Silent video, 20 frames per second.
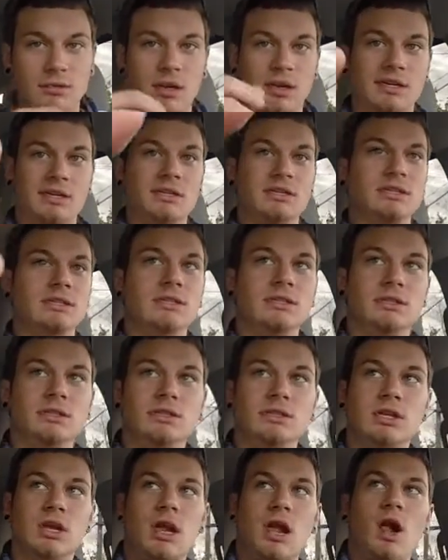
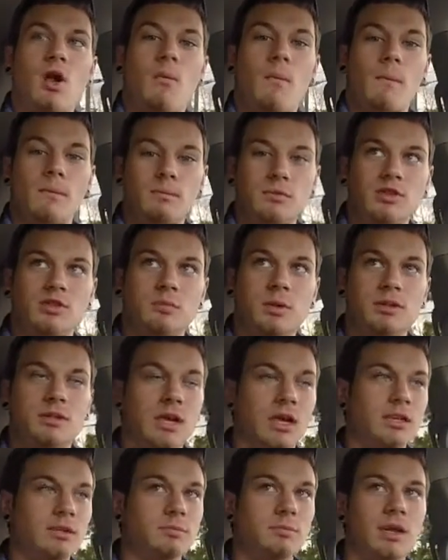And yeah, let's put
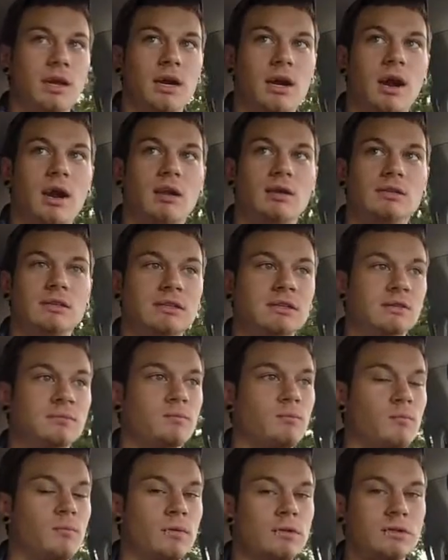that up there.
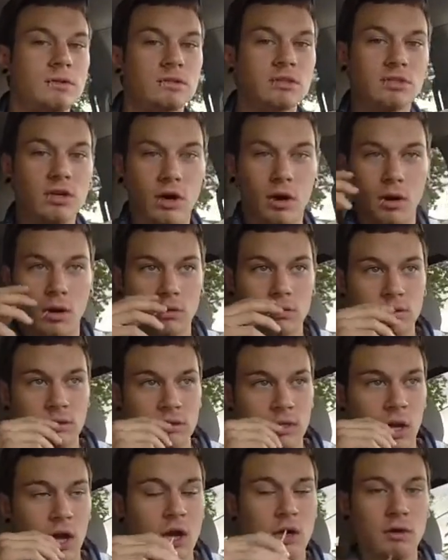So
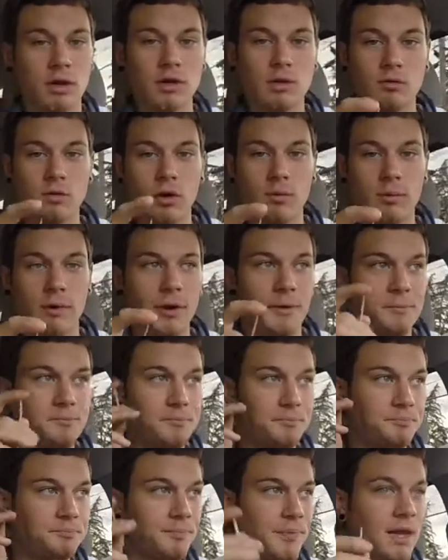run to Walmart,
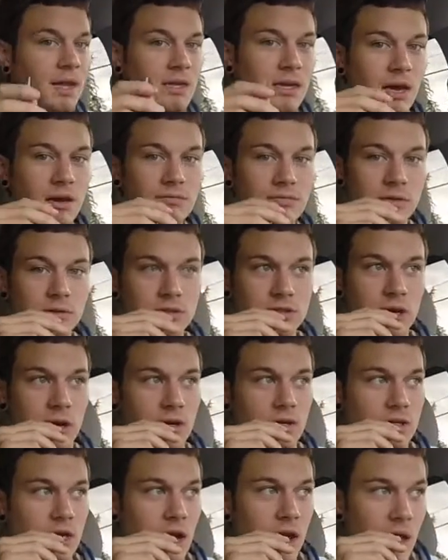get an iPhone
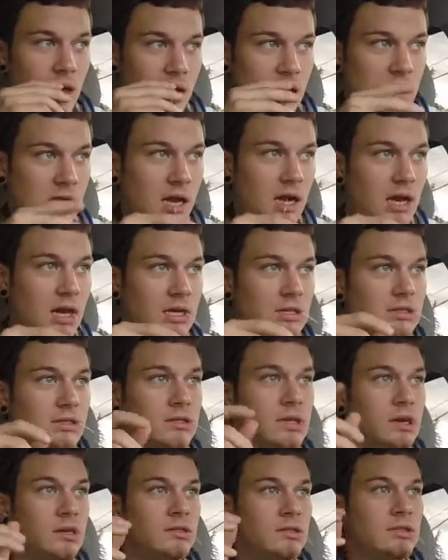charger, and
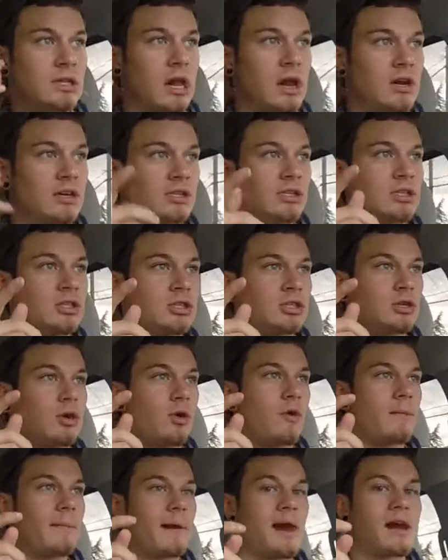
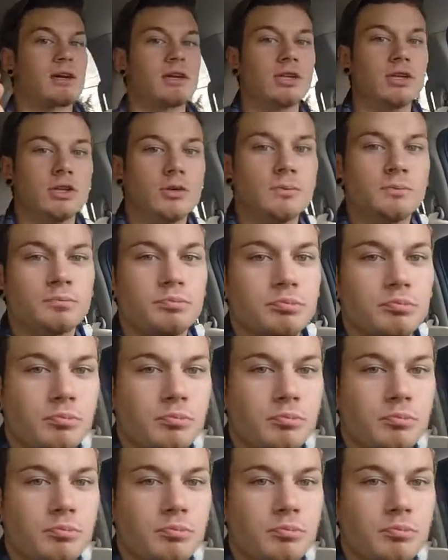going back home